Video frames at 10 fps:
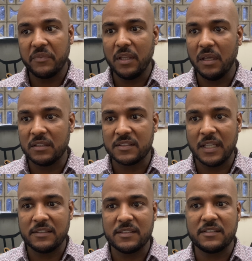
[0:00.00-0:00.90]
it's
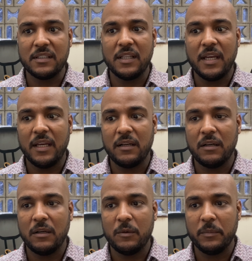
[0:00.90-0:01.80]
nice to see that
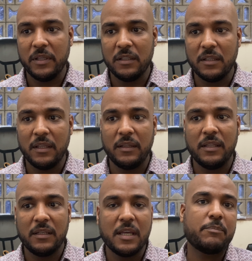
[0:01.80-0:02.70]
it
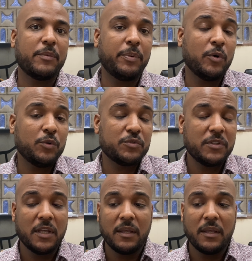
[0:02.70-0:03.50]
did get proposed,